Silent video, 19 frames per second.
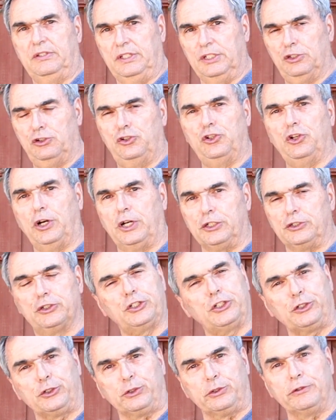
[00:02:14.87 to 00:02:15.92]
discharge
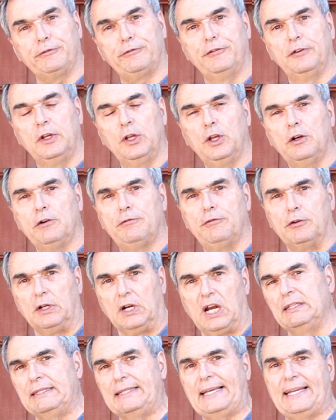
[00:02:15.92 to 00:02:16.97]
curve for
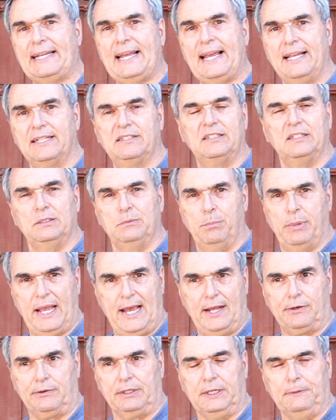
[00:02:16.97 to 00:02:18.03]
a lead-acid
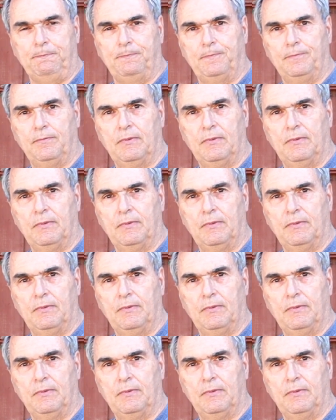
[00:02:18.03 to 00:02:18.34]
battery.